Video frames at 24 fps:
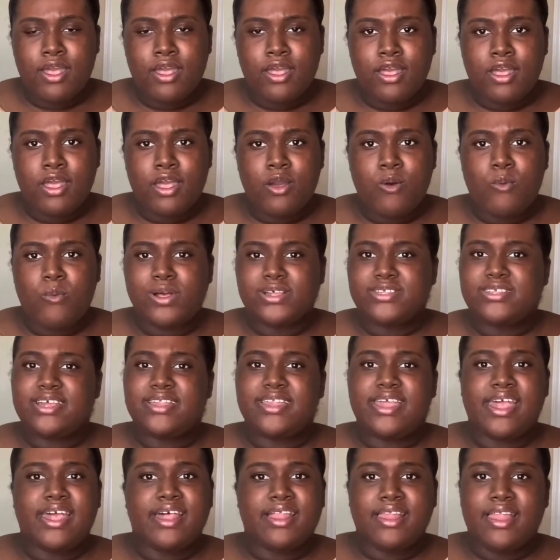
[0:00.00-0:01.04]
What's your day
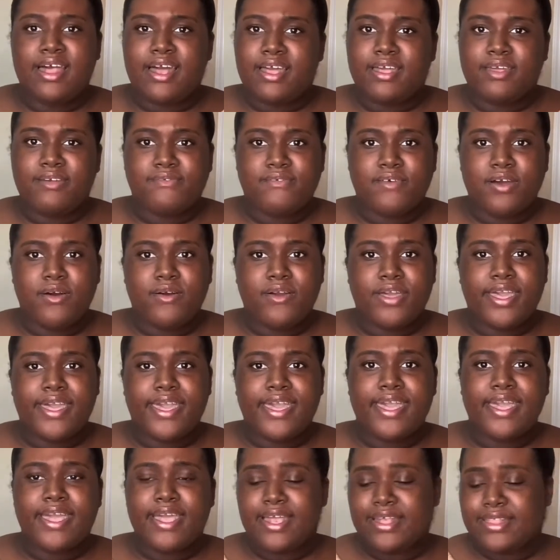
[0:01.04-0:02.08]
in life?
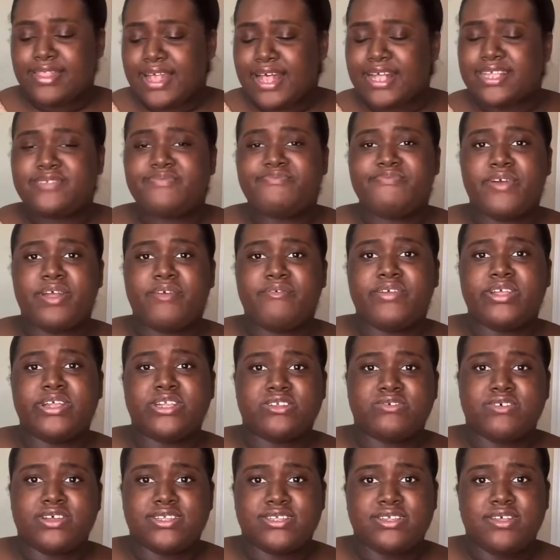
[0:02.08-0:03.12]
Okay, that's very
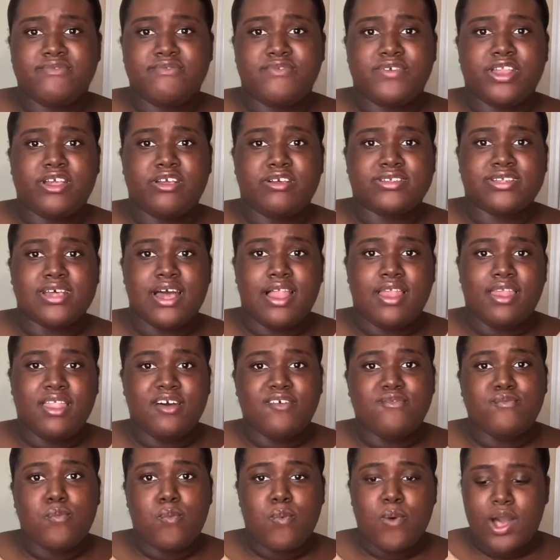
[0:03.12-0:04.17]
interesting videos. I love
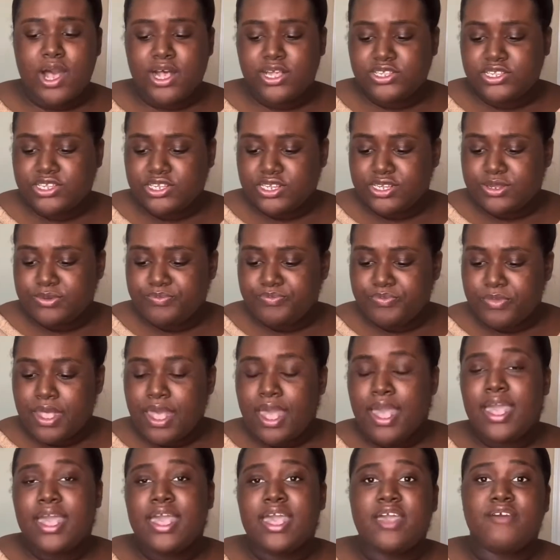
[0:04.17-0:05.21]
watching.
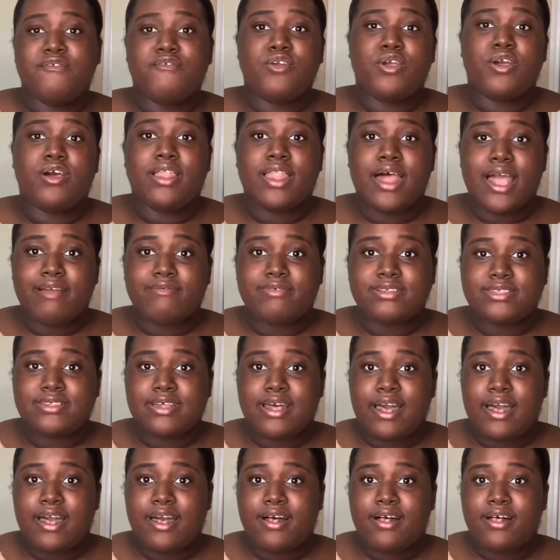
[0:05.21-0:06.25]
If you're a
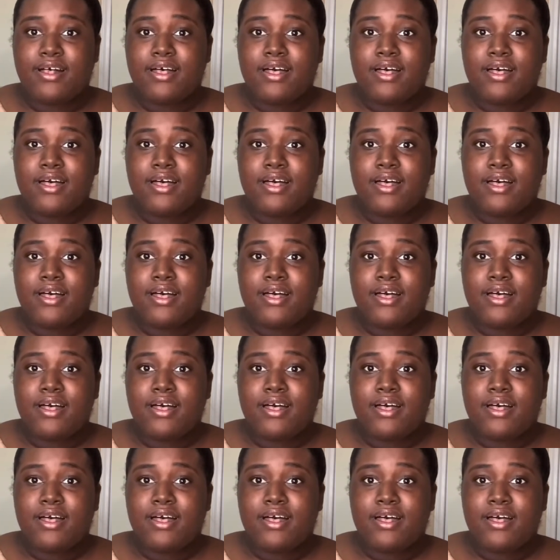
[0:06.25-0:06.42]
lifestyle